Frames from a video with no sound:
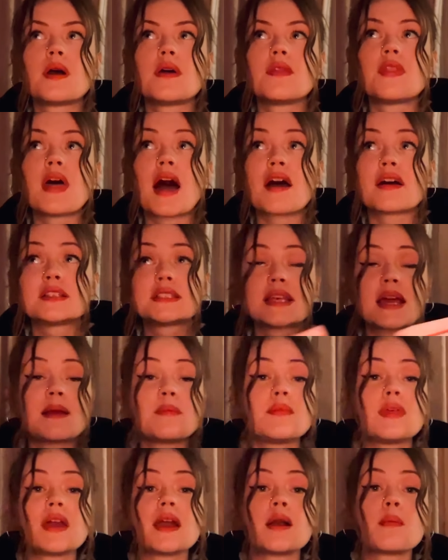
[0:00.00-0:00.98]
that,
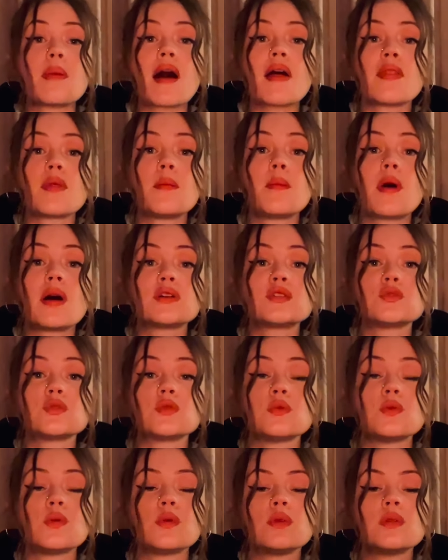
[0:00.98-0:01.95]
same thing about the
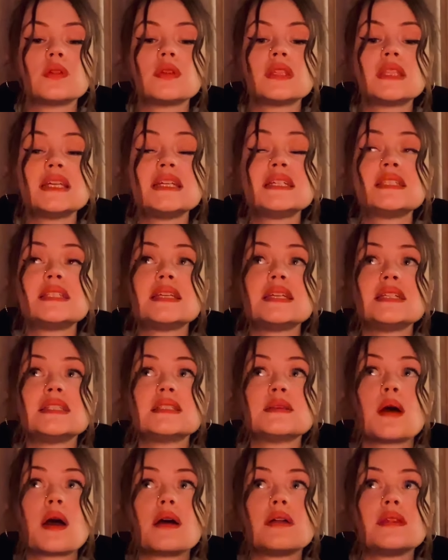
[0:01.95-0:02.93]
muscle. This is